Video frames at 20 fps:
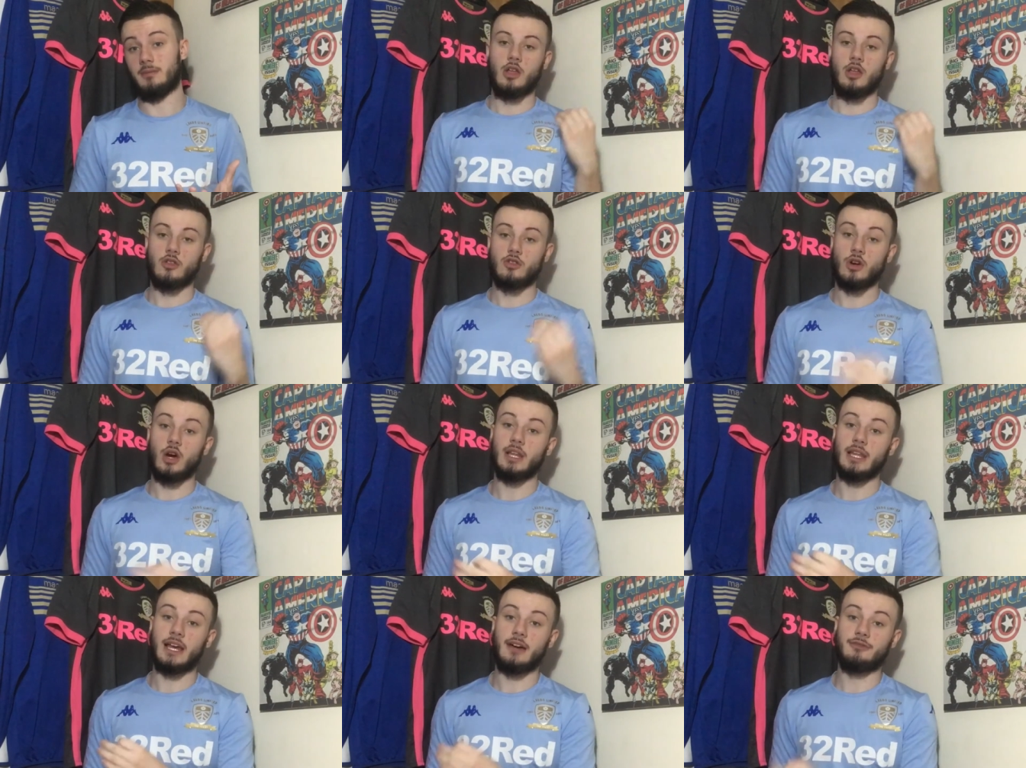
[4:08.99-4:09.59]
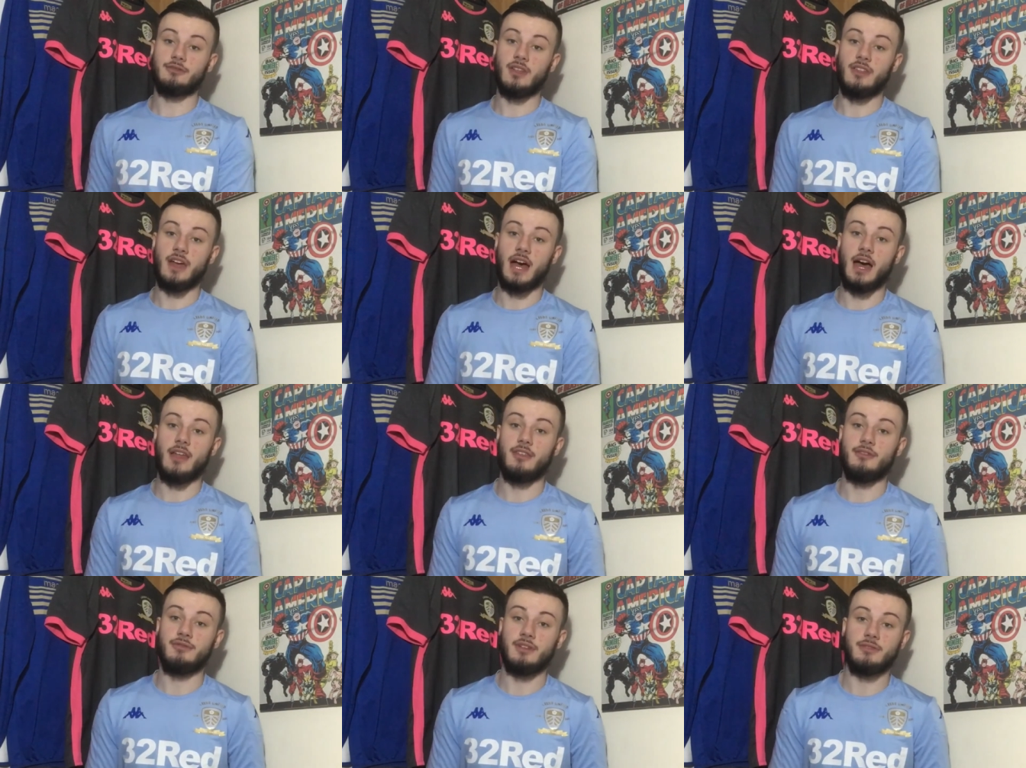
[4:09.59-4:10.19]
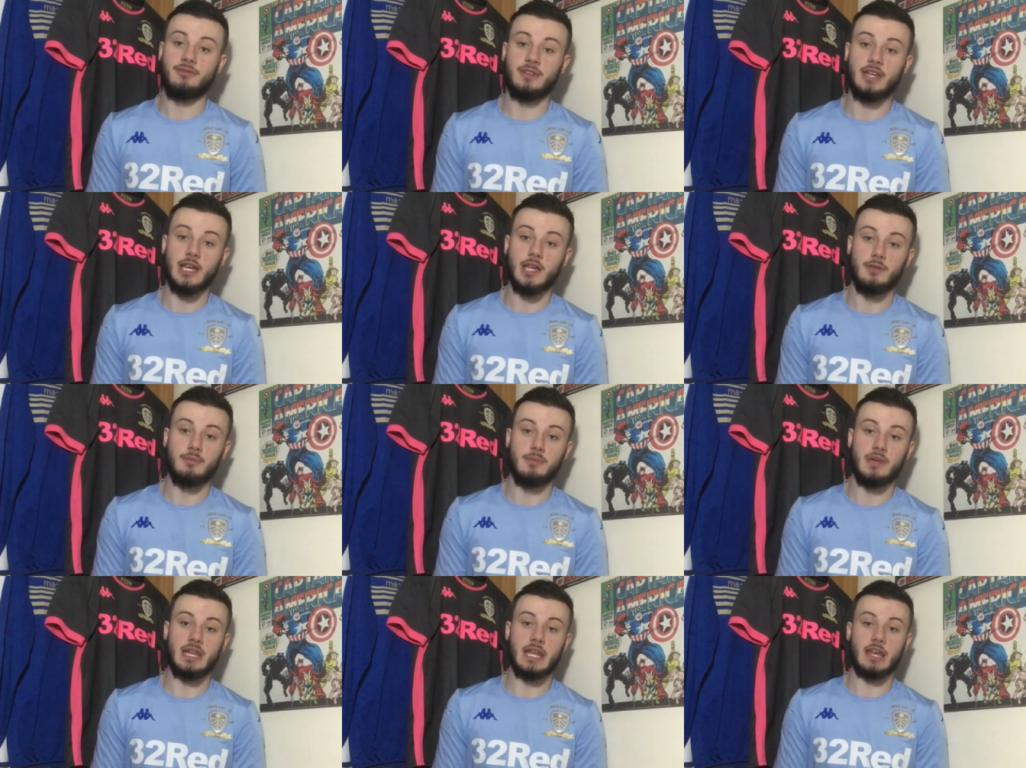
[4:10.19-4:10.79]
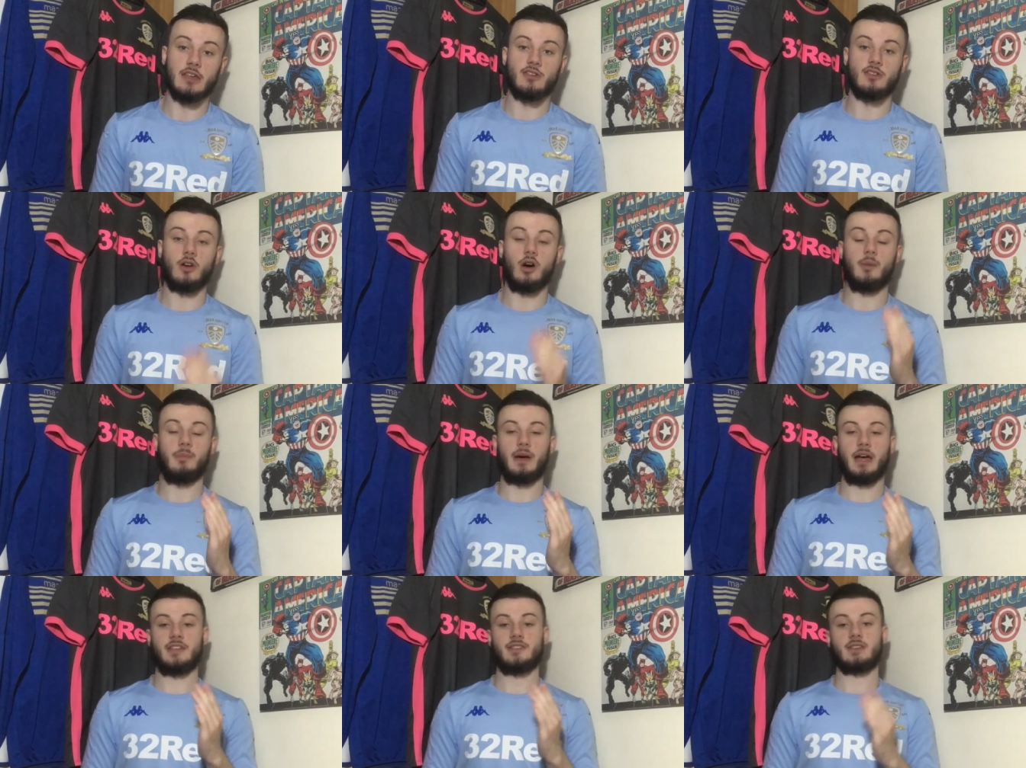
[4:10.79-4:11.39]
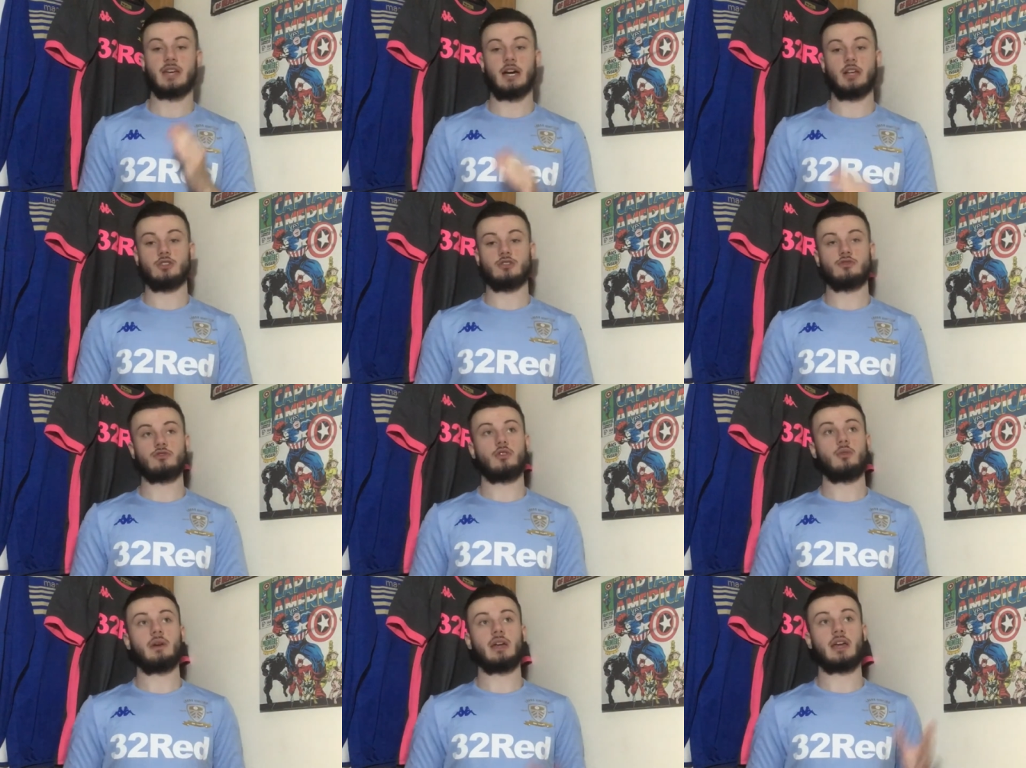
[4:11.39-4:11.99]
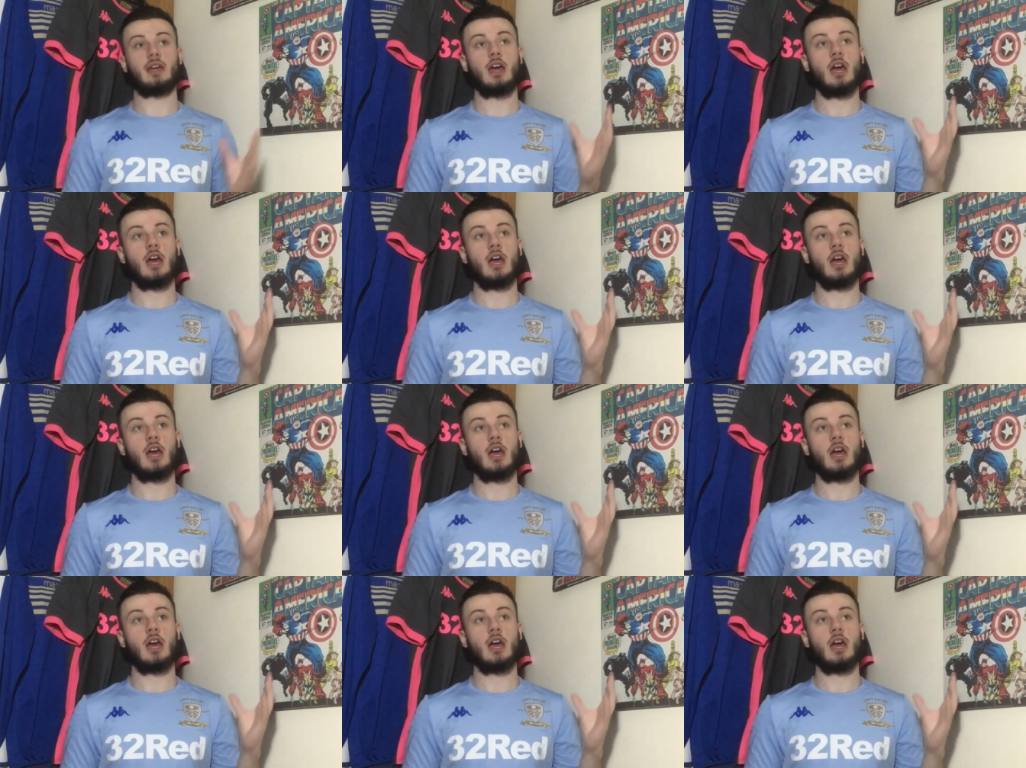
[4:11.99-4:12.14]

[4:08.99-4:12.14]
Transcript: Shortly after that, the fiftieth minute saw Pascal Struijk